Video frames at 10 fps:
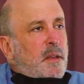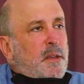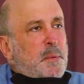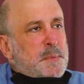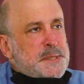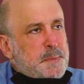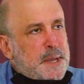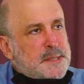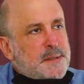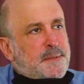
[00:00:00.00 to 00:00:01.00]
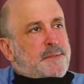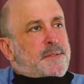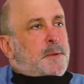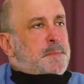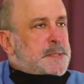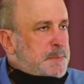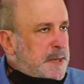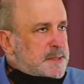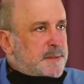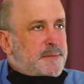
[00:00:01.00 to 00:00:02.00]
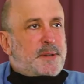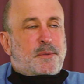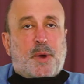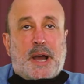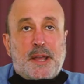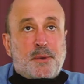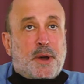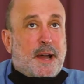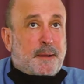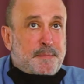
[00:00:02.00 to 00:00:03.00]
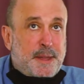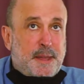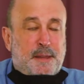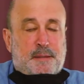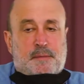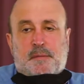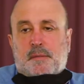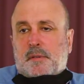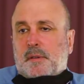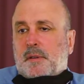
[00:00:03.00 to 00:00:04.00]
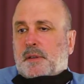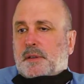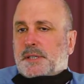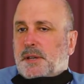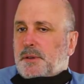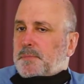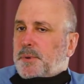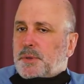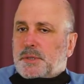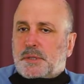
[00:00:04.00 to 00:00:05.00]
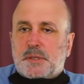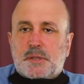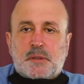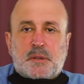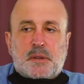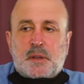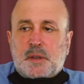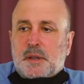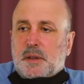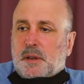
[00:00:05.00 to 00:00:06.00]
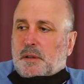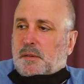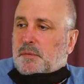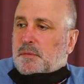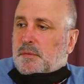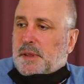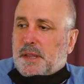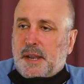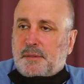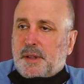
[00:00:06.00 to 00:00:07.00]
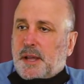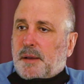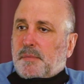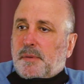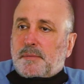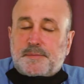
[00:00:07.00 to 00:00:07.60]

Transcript: your perspective, your perspective in why you are up there, so important. When the devil come